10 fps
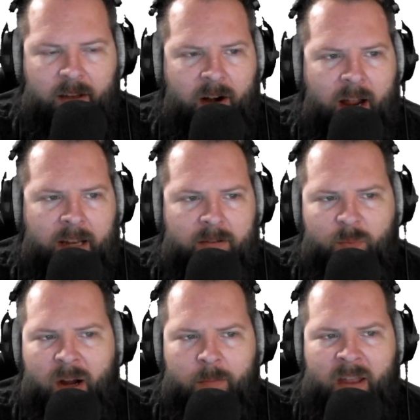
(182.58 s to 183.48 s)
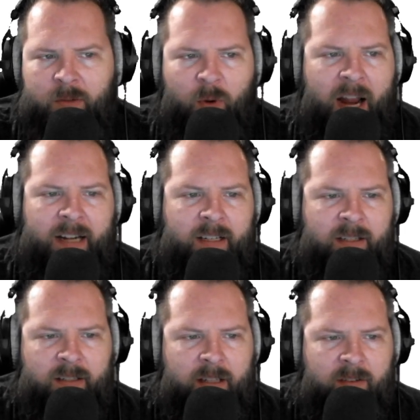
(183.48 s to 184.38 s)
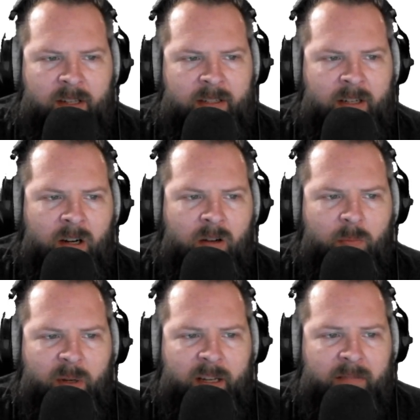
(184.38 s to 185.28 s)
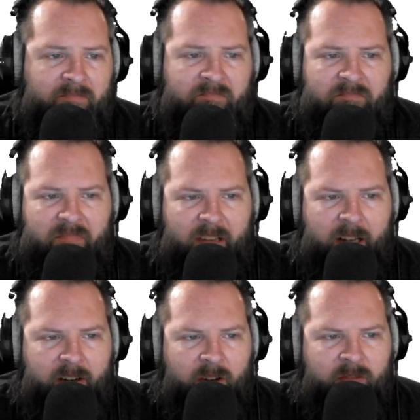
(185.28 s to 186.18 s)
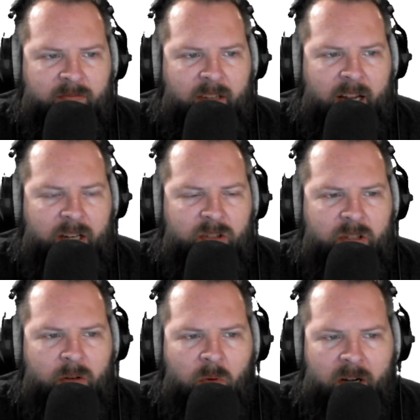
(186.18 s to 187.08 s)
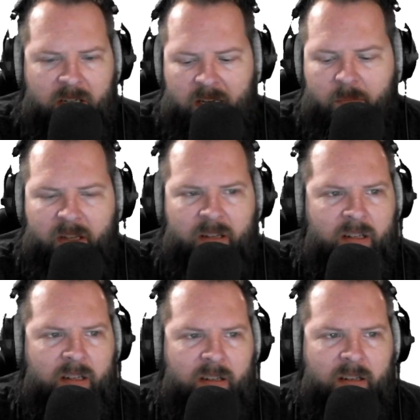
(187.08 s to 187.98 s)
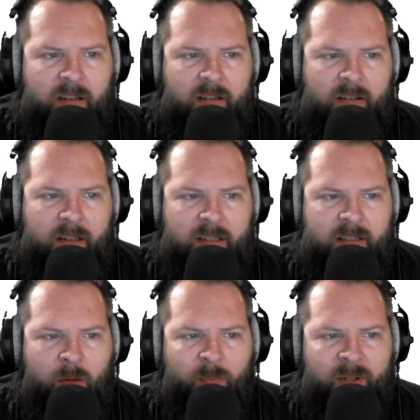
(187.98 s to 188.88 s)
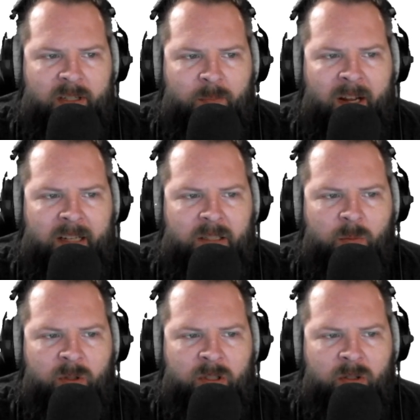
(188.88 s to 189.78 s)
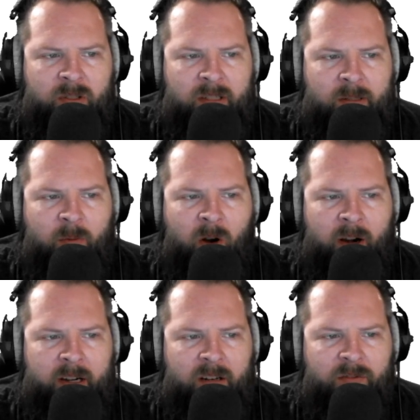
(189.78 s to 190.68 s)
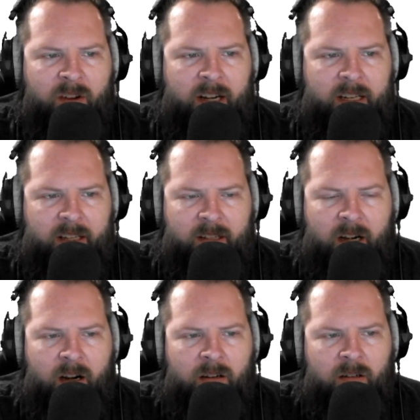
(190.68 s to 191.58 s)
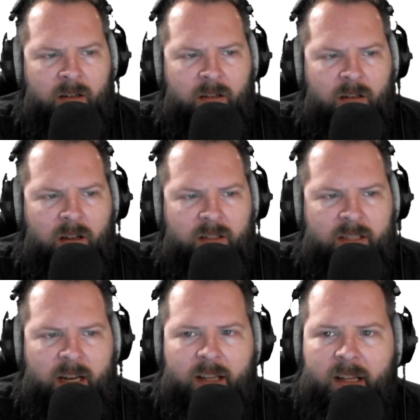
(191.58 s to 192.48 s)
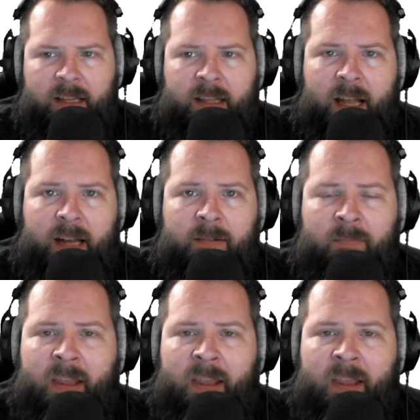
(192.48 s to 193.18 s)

You know, it's probably best practice to leave it as 0, but I don't know. I usually want to keep it as simple as possible. So since I'm already defining it there, I'll set it like that.